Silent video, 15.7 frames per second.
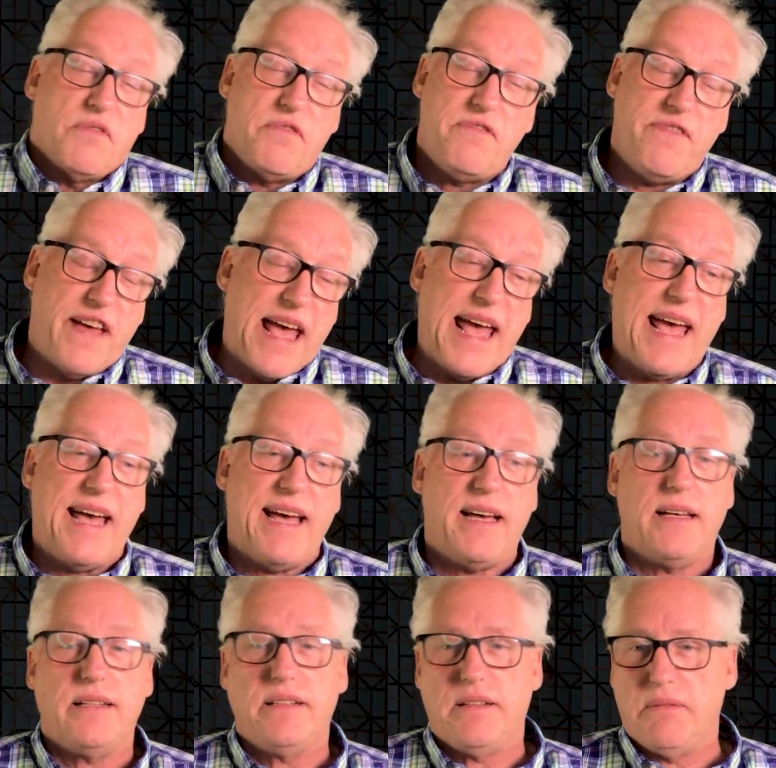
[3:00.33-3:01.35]

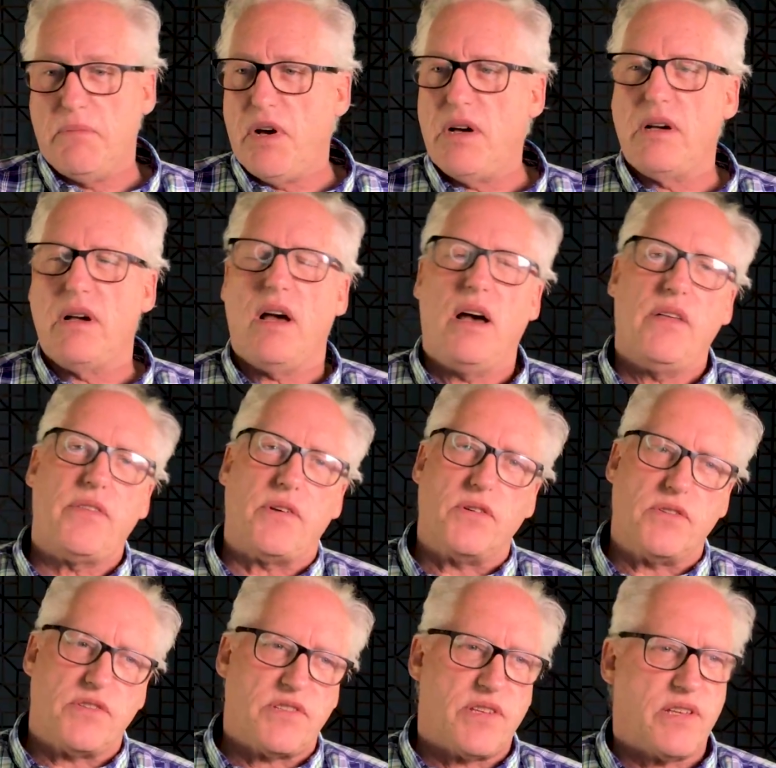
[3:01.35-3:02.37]
fad among
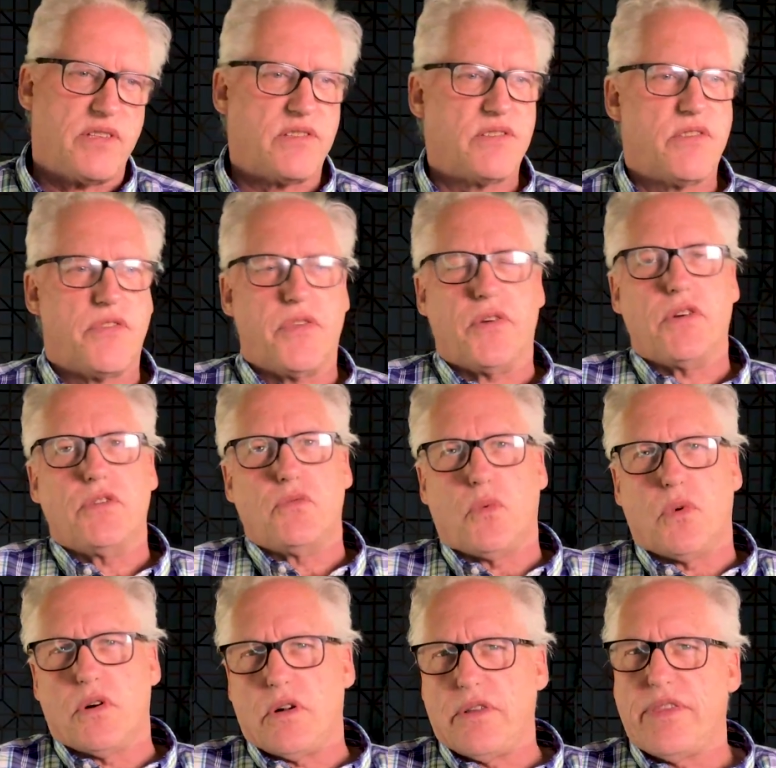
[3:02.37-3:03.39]
others. It's third
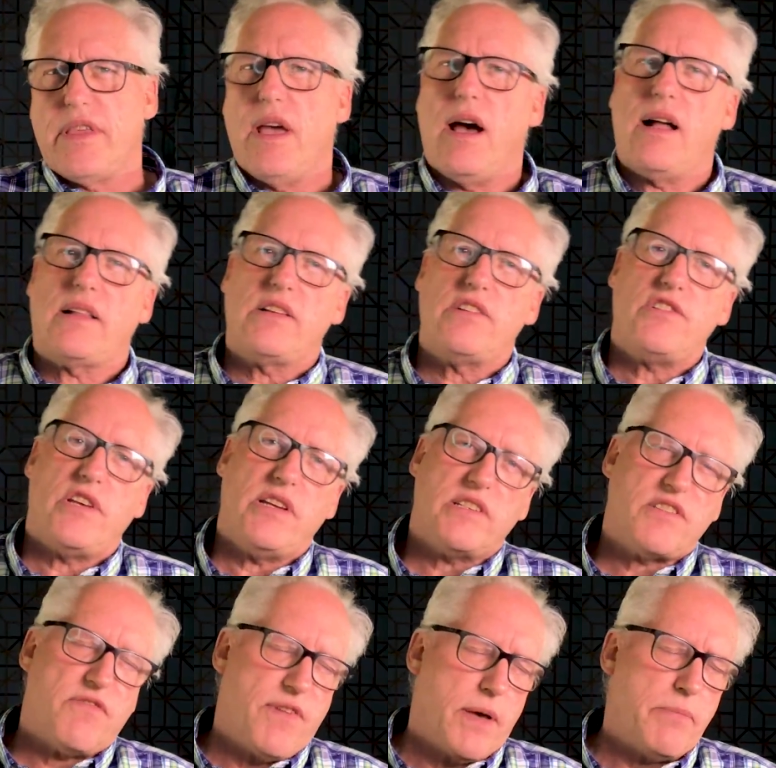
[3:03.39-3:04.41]
world theology,
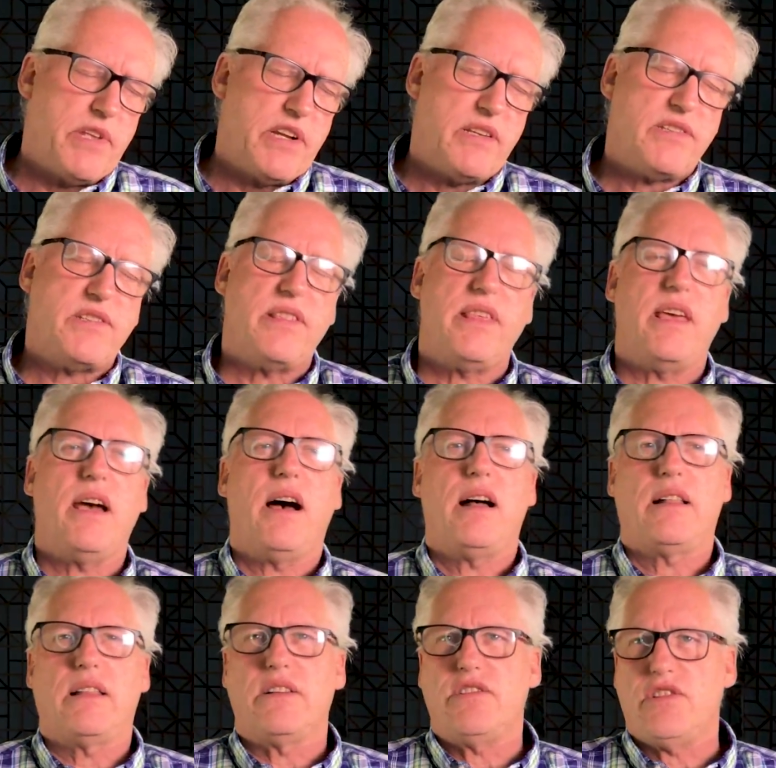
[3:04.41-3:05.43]
it's feminist
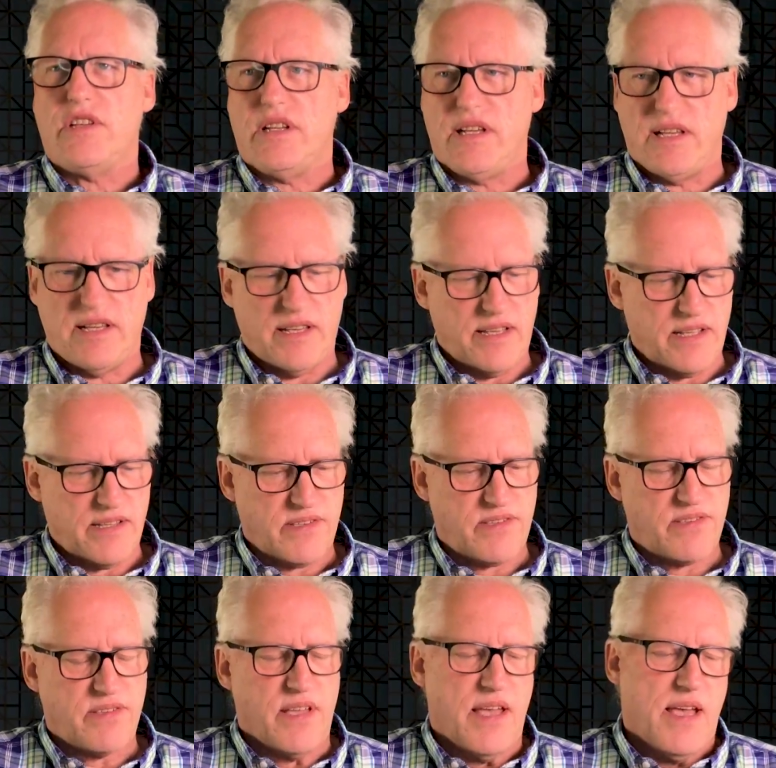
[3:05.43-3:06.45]
theology,
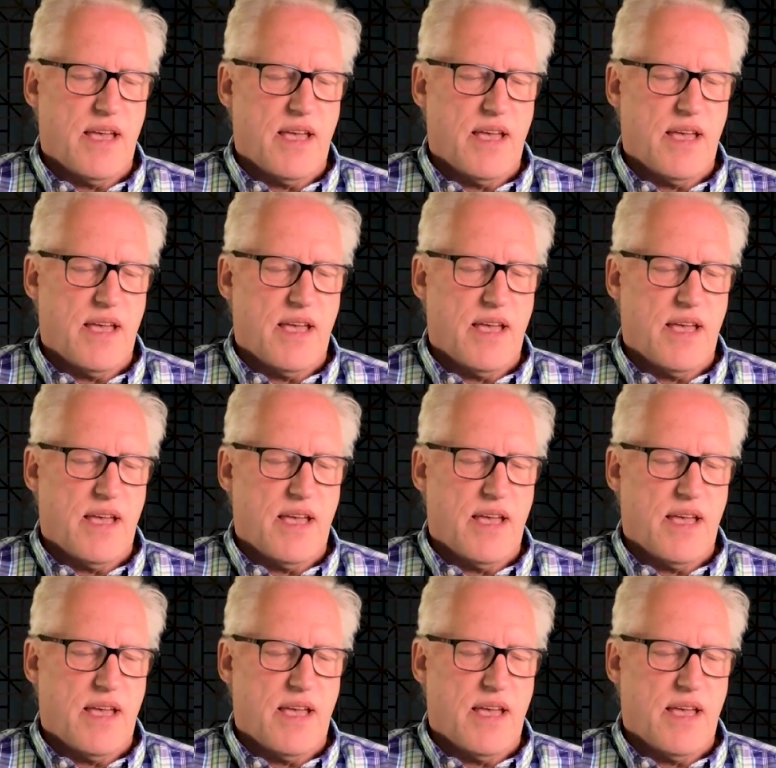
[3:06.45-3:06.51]
it's